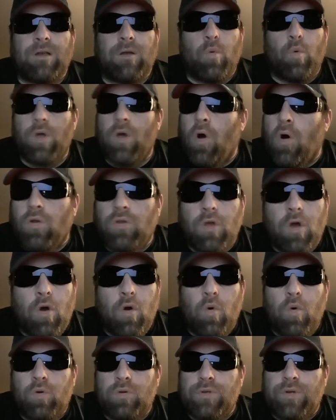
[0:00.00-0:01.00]
we all
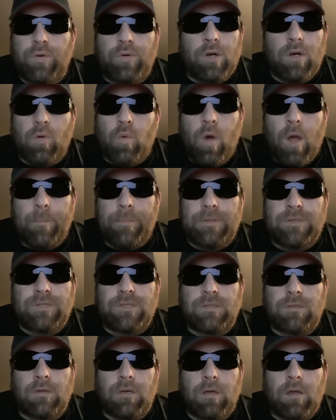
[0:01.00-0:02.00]
know nuclear
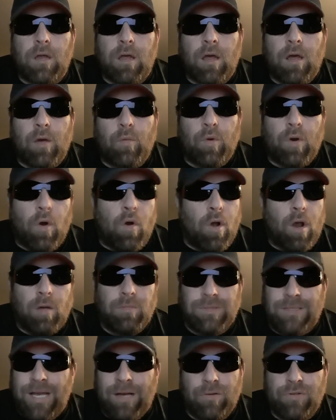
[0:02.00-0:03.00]
weapons, when it all
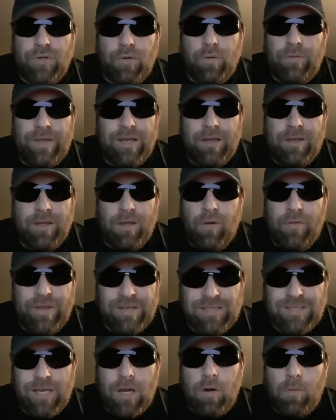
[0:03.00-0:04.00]
comes down to it, they
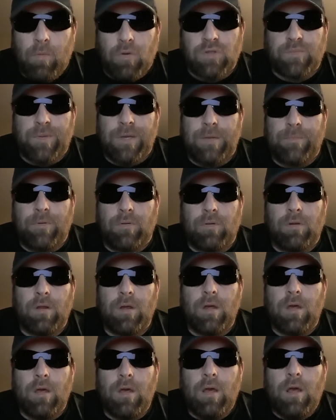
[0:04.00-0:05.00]
scare most people.
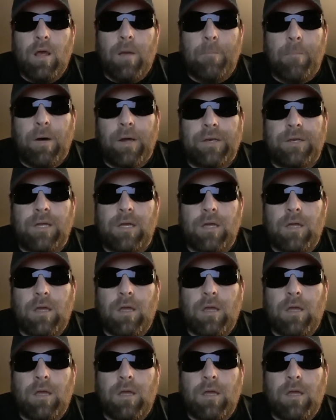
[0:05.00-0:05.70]
But